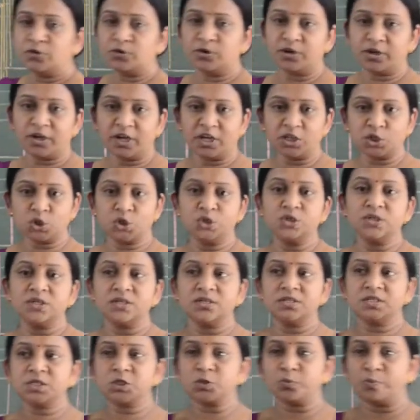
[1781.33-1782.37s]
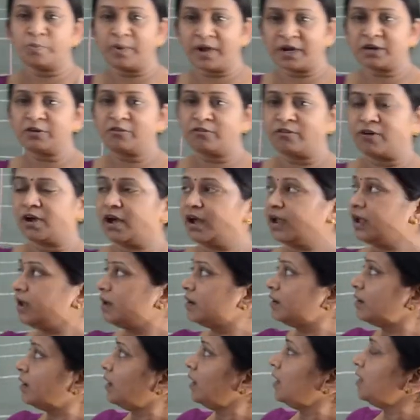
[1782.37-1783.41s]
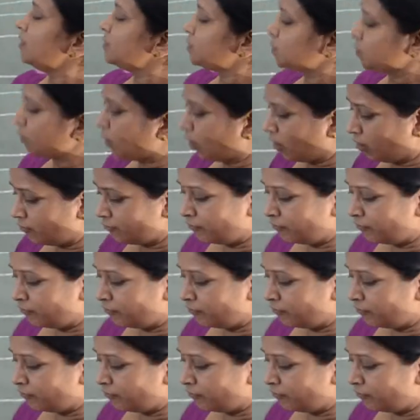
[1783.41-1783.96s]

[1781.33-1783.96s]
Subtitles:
rotational spectra in case of